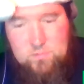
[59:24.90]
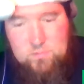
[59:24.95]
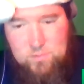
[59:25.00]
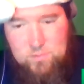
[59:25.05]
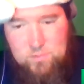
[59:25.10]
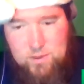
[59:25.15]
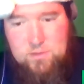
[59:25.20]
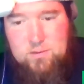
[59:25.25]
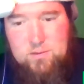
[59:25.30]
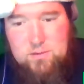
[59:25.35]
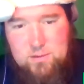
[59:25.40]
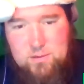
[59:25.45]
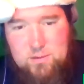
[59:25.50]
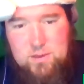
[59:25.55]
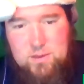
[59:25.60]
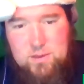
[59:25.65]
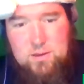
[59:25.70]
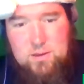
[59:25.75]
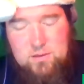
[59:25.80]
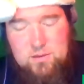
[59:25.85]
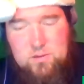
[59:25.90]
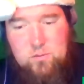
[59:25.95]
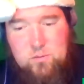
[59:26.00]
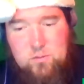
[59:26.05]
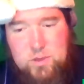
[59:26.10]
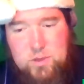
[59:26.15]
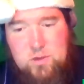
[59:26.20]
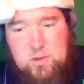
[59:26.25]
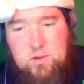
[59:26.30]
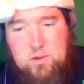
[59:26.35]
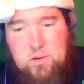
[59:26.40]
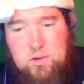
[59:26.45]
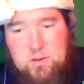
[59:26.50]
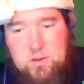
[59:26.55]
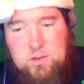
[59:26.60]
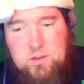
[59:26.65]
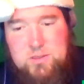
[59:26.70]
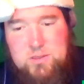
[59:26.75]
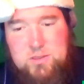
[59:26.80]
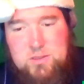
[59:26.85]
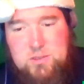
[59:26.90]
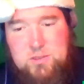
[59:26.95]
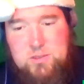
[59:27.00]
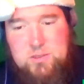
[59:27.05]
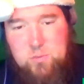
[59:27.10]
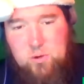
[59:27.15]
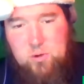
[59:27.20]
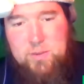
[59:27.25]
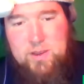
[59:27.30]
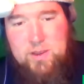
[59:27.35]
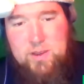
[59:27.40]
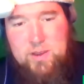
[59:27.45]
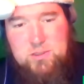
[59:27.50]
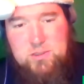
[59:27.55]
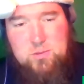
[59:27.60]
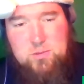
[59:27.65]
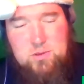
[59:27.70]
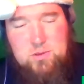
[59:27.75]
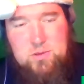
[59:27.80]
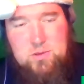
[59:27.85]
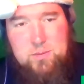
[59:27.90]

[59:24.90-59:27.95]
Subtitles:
Right. The recoil is much more manageable.